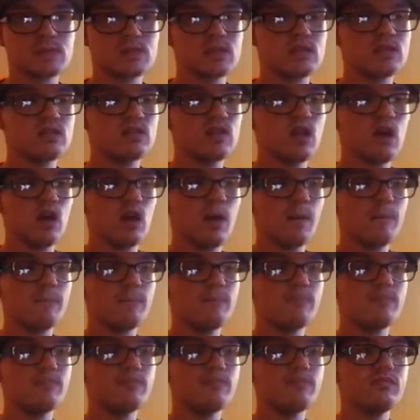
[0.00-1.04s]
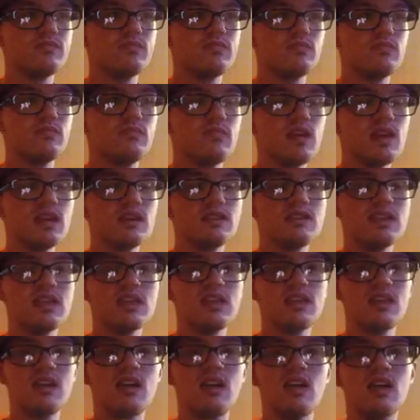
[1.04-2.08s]
And so Mick
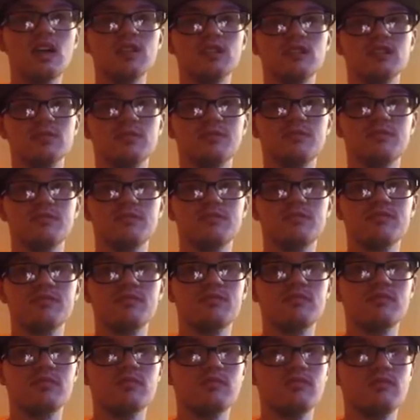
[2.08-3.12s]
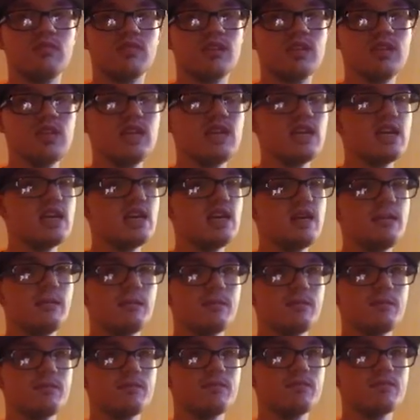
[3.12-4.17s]
did it awesome. He
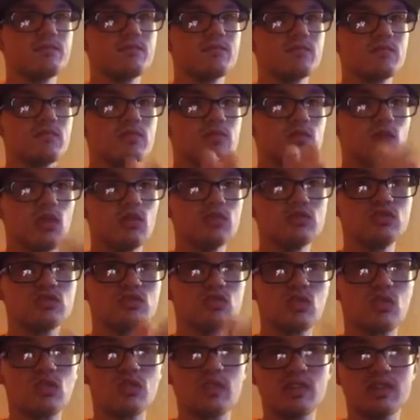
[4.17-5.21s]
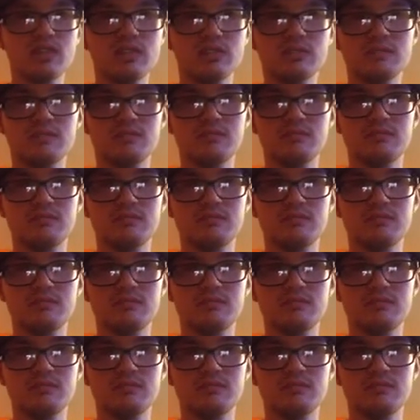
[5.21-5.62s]
told stories